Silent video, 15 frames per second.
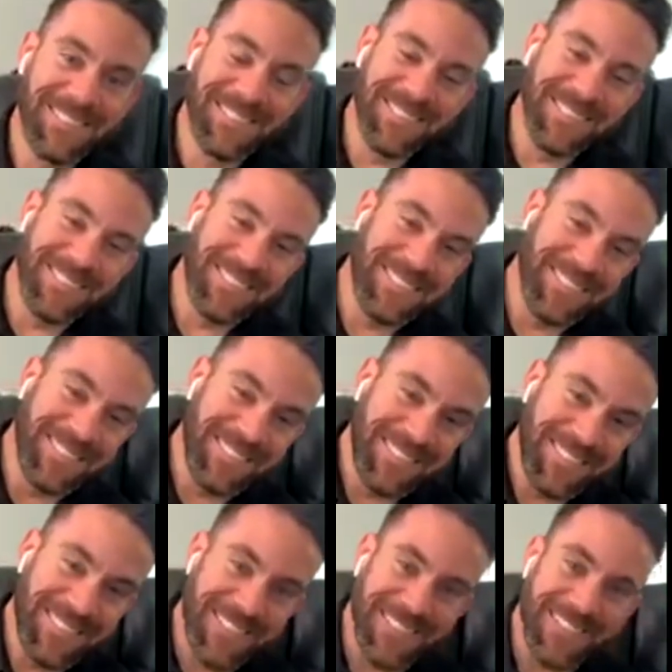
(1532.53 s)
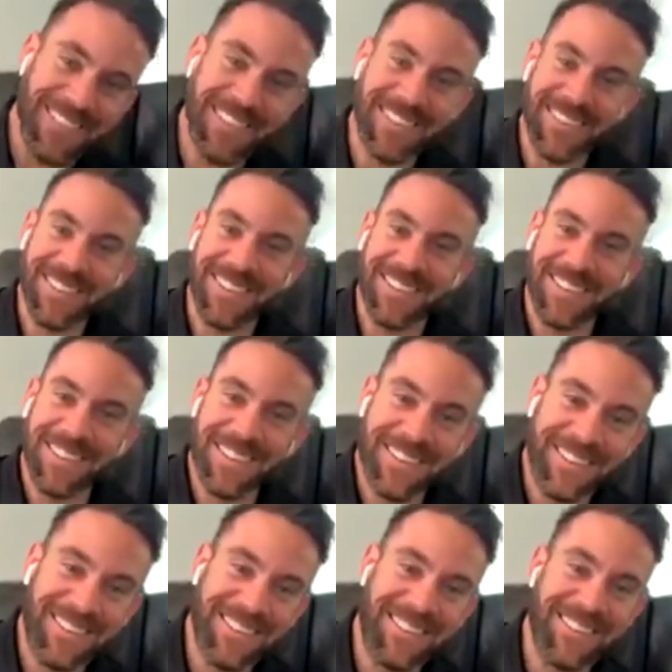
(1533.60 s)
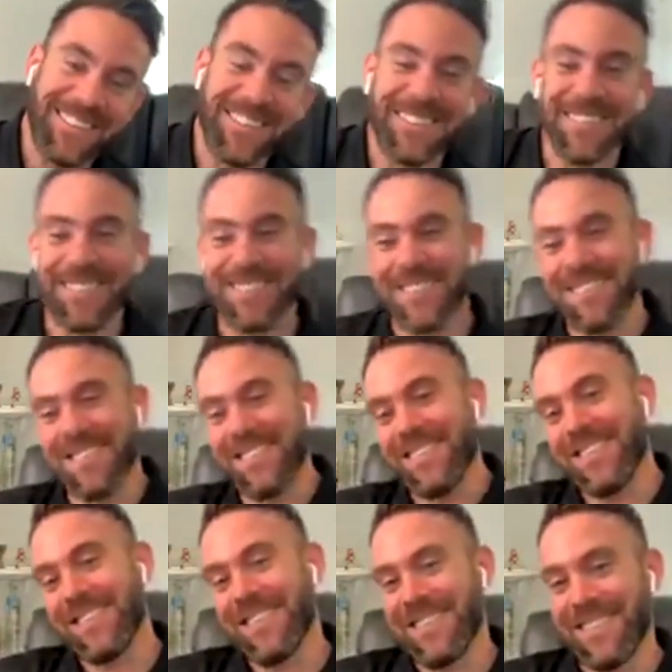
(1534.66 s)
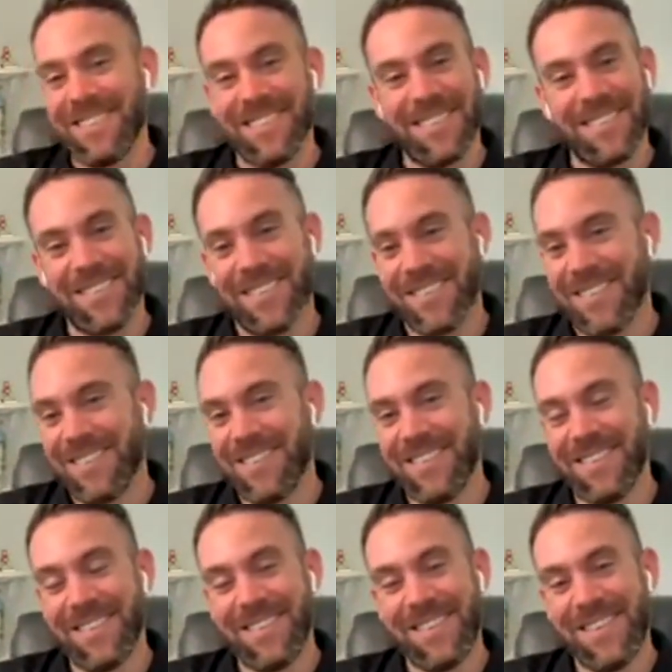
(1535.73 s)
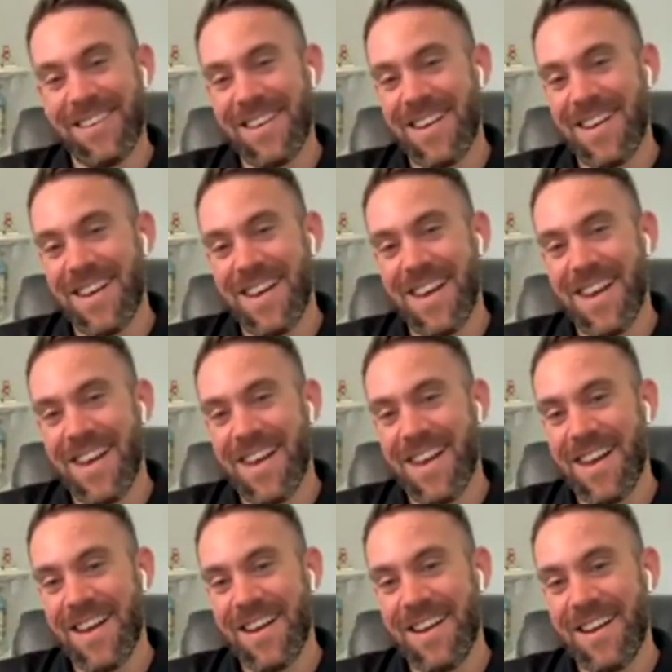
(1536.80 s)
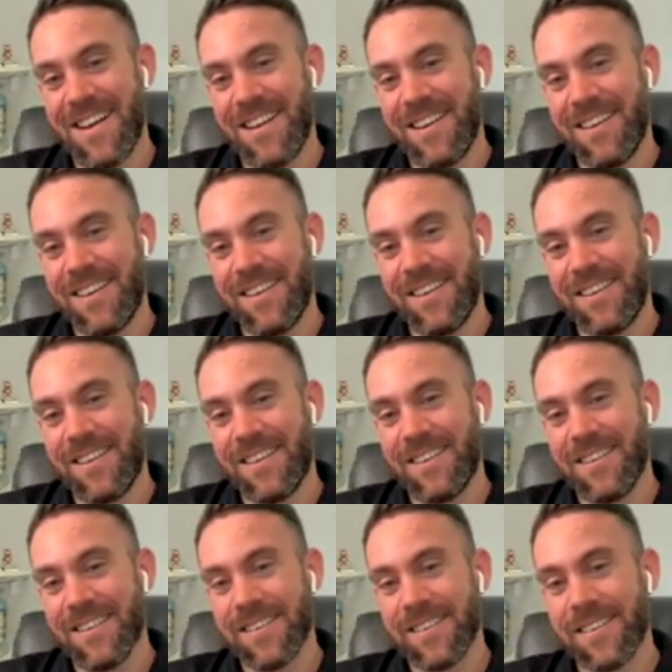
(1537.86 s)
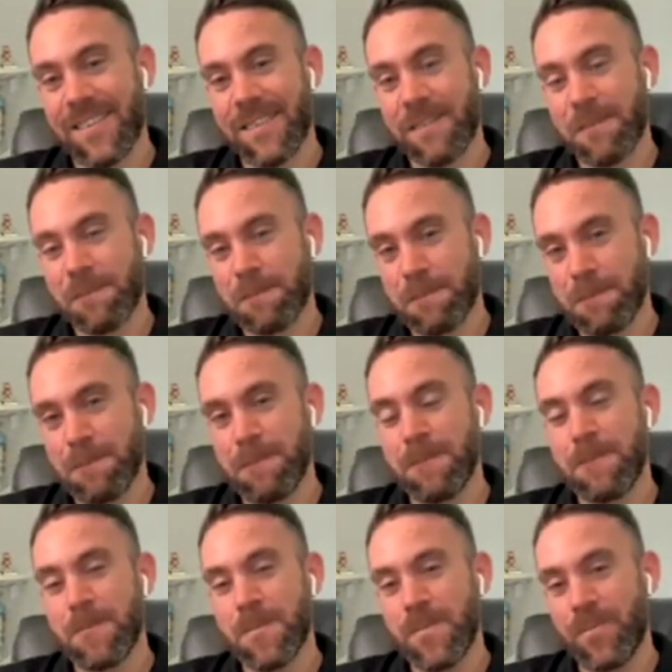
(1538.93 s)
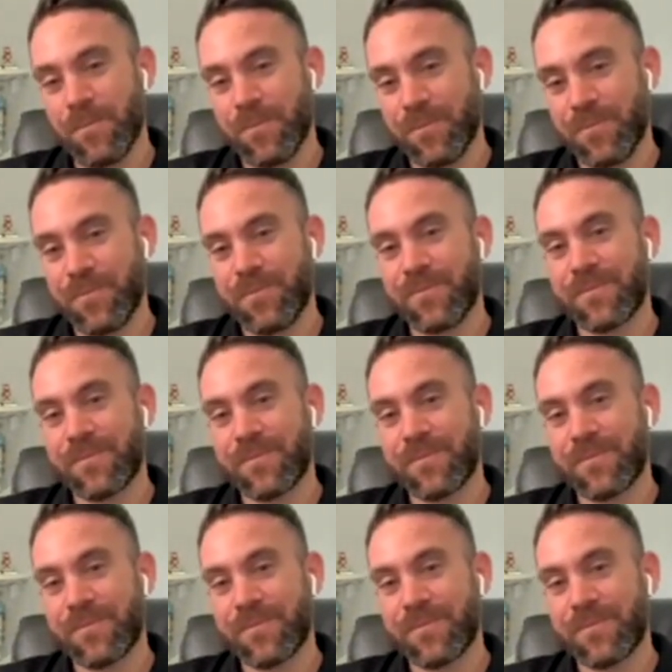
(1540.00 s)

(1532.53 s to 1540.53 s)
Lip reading: (silent)